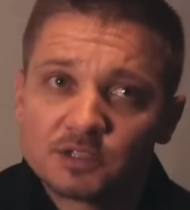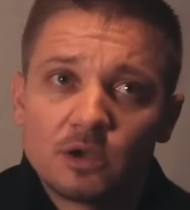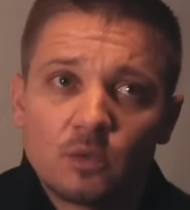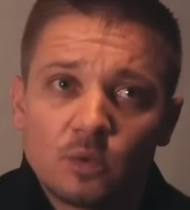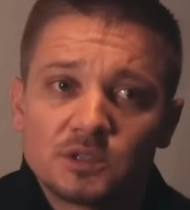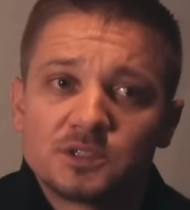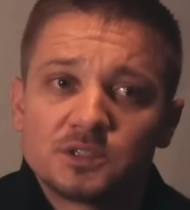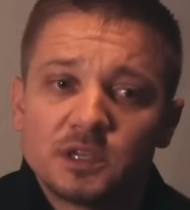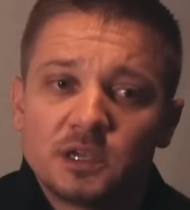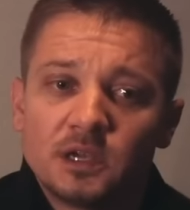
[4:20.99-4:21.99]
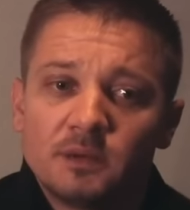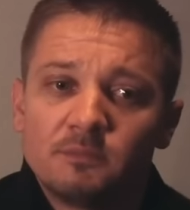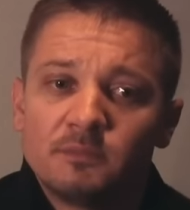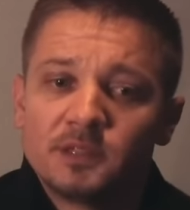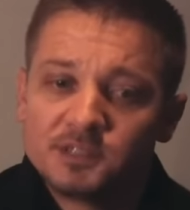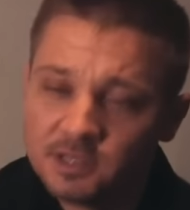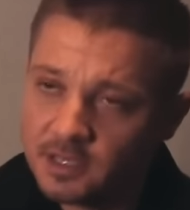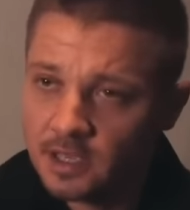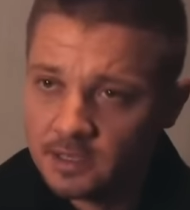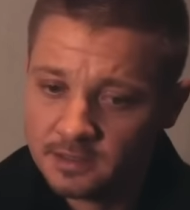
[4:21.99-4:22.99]
I saw it once um, at
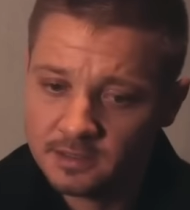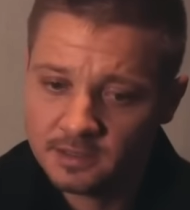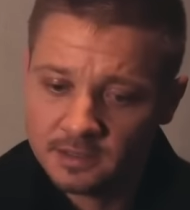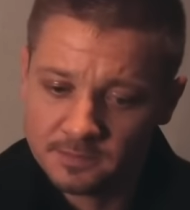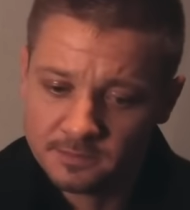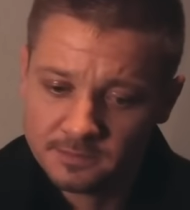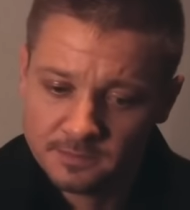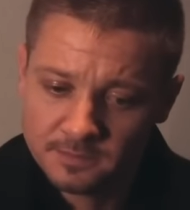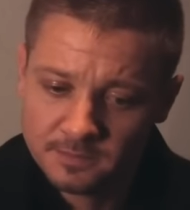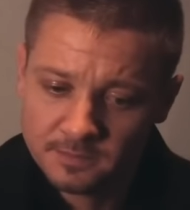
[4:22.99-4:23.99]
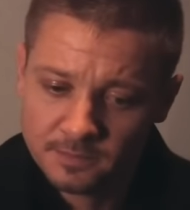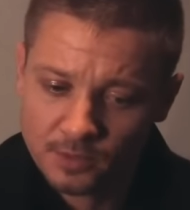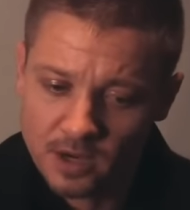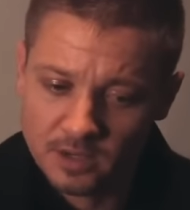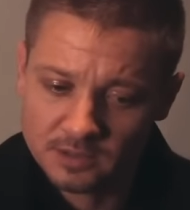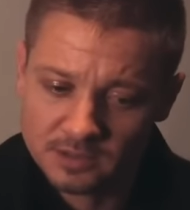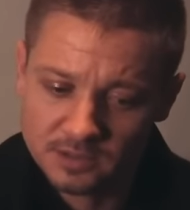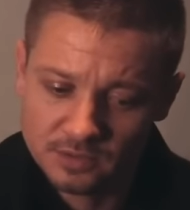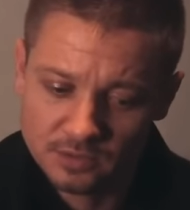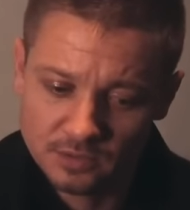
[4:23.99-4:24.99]
CAA um, prior
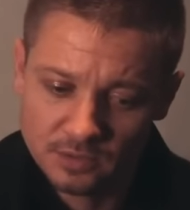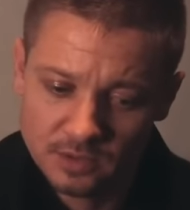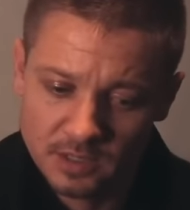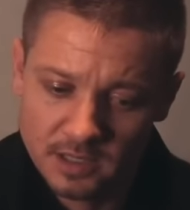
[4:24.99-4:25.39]
to,